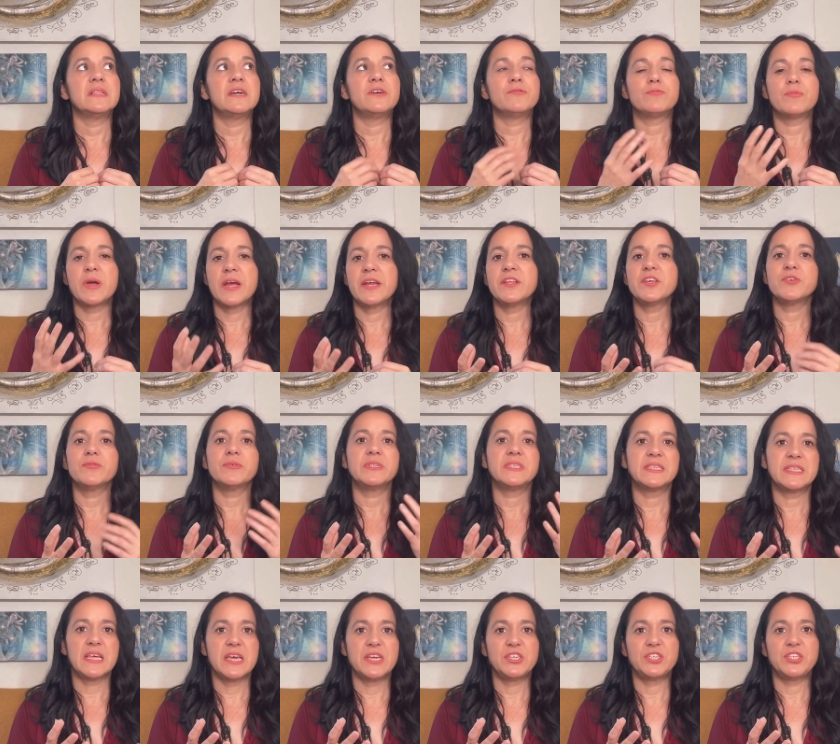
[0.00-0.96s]
a radio
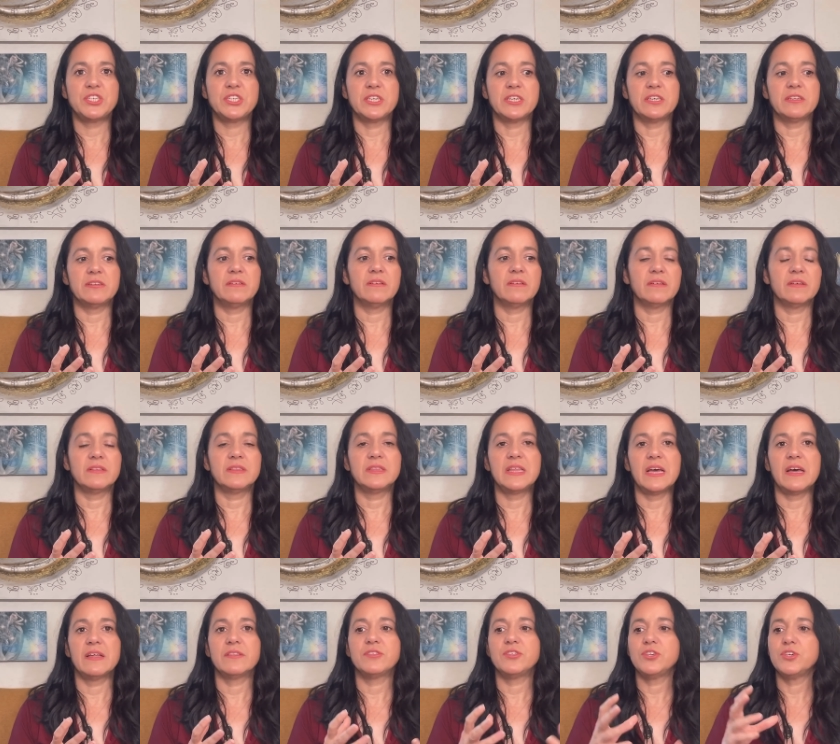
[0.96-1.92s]
station
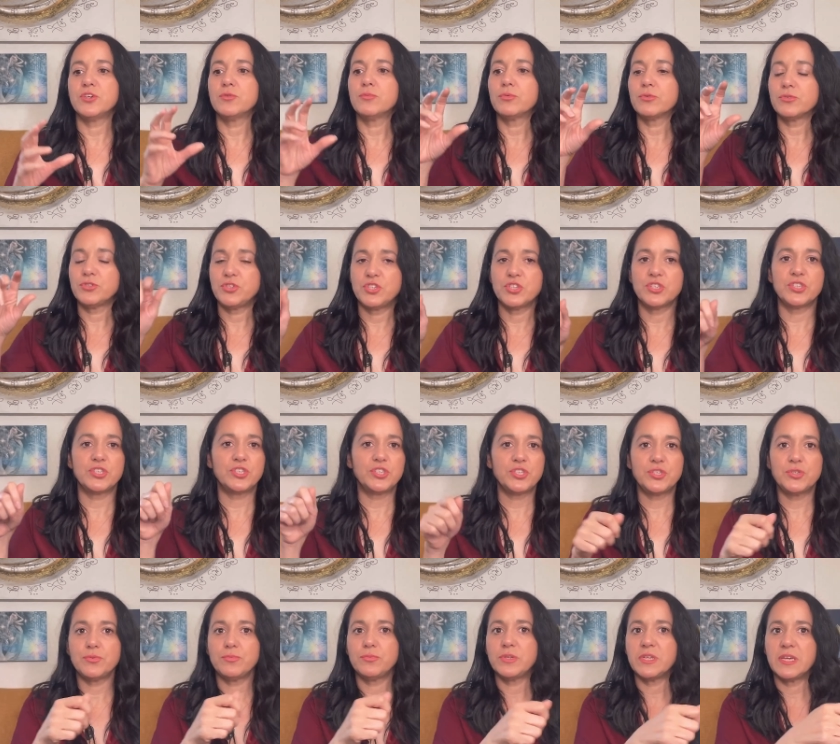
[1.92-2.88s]
that you will just
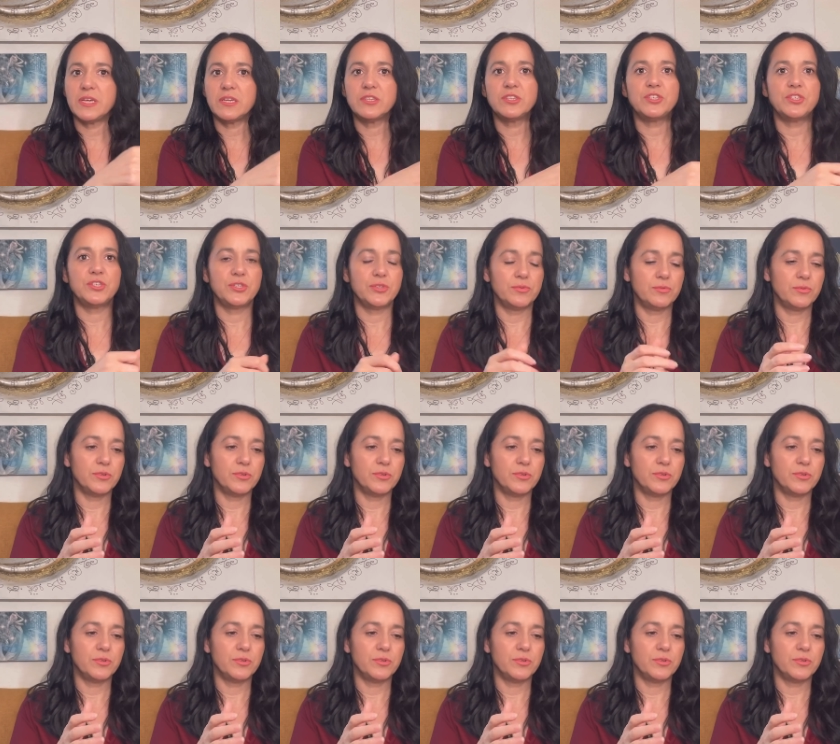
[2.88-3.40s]
tune into